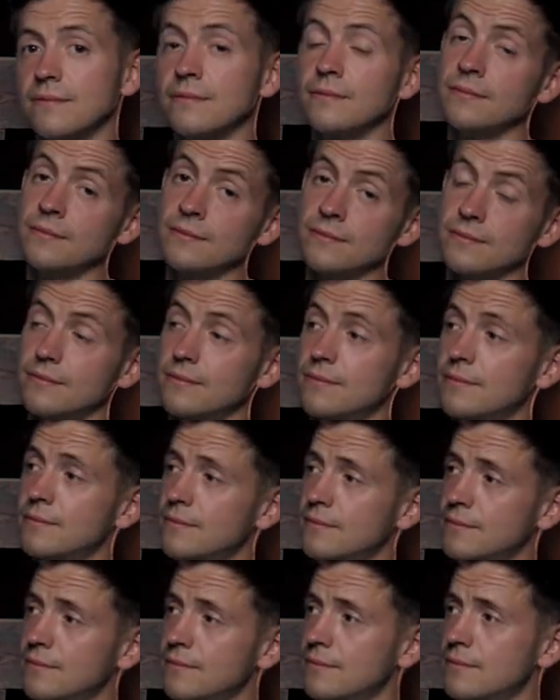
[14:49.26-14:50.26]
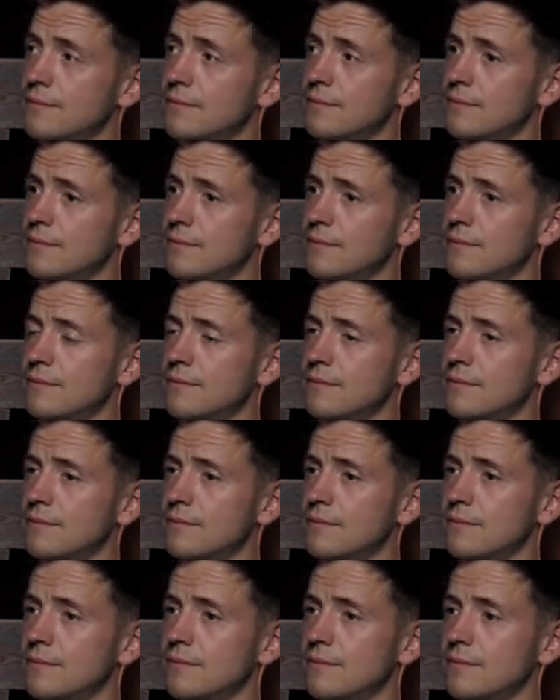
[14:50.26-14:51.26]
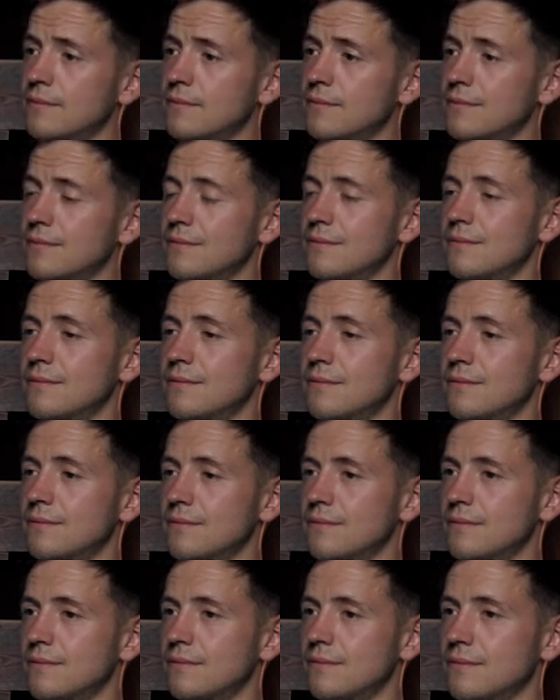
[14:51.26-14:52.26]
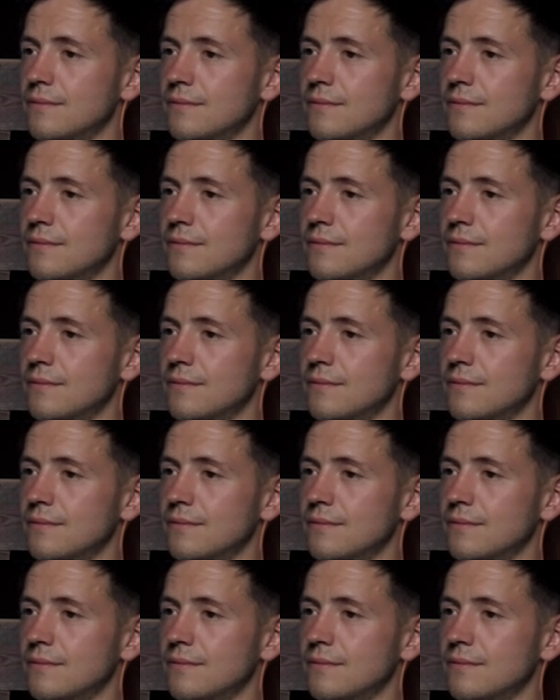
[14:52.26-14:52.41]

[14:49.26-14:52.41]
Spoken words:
No words are spoken by the person on screen.